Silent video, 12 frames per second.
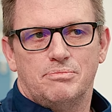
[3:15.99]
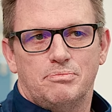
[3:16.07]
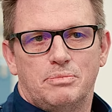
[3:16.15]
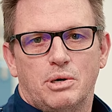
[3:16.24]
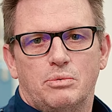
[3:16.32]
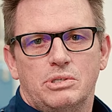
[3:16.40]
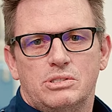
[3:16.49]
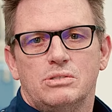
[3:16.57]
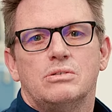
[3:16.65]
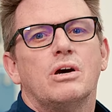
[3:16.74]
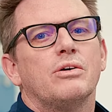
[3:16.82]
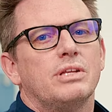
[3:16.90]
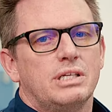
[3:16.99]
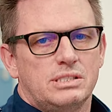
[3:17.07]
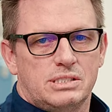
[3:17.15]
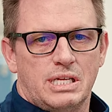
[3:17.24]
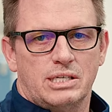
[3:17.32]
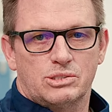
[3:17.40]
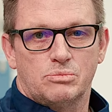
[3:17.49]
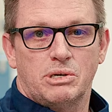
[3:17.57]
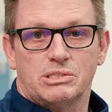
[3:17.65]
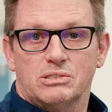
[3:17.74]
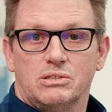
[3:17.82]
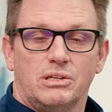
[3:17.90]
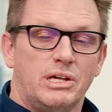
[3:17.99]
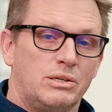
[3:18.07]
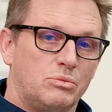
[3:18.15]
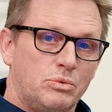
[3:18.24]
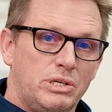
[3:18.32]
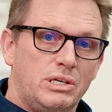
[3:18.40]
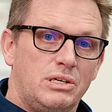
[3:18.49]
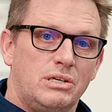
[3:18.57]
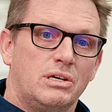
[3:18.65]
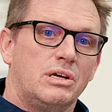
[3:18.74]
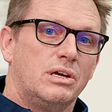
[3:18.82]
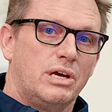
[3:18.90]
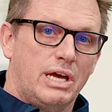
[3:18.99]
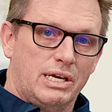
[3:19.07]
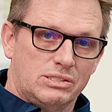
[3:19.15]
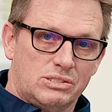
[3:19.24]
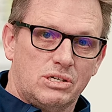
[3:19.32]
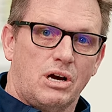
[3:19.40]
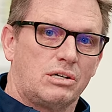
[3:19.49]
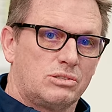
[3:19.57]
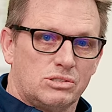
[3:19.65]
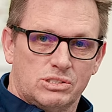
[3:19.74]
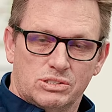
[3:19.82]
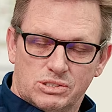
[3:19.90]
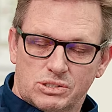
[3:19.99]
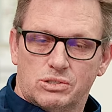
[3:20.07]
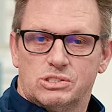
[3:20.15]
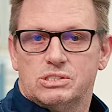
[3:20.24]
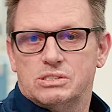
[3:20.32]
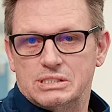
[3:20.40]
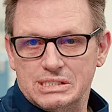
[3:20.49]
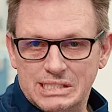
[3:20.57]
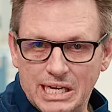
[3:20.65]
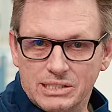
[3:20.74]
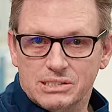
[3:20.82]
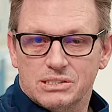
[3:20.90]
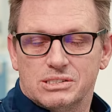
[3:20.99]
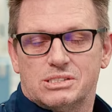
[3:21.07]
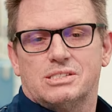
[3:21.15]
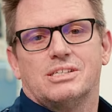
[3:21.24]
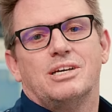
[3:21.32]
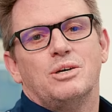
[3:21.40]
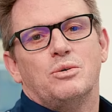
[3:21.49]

but we do know that it's detrimental, and we as doctors and surgeons and dentists,